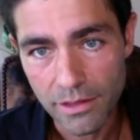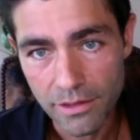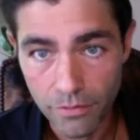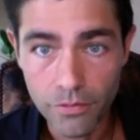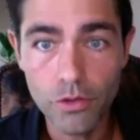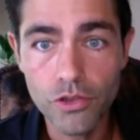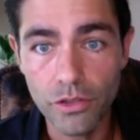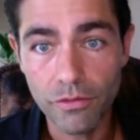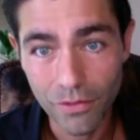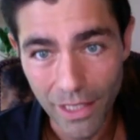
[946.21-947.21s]
that's the
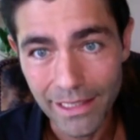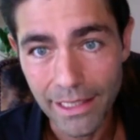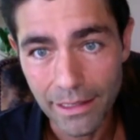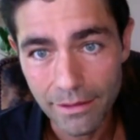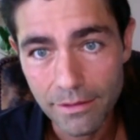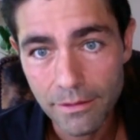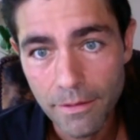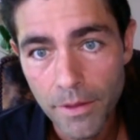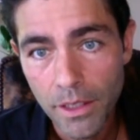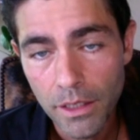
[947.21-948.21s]
future of finance,
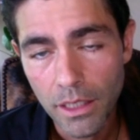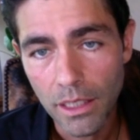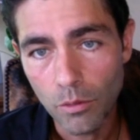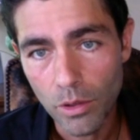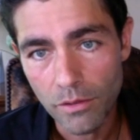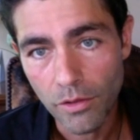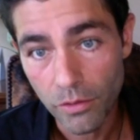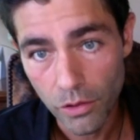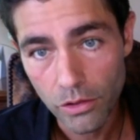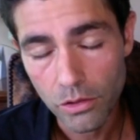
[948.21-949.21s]
uh, one of
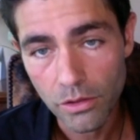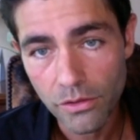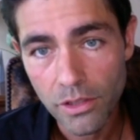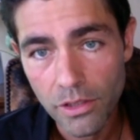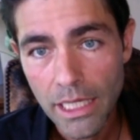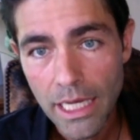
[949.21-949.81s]
our verticals.